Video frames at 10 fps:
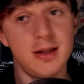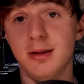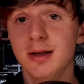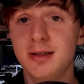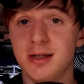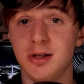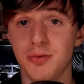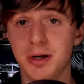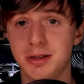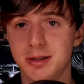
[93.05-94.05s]
this
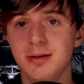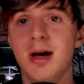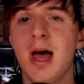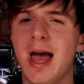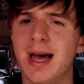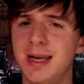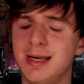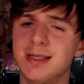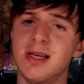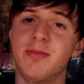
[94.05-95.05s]
situation, and he
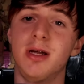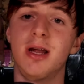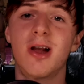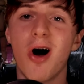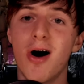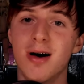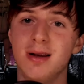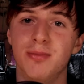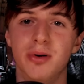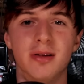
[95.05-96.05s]
ends up getting caught
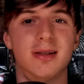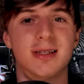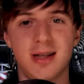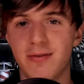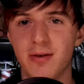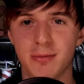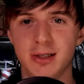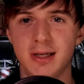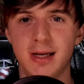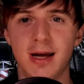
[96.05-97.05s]
and put in the stuffing machine.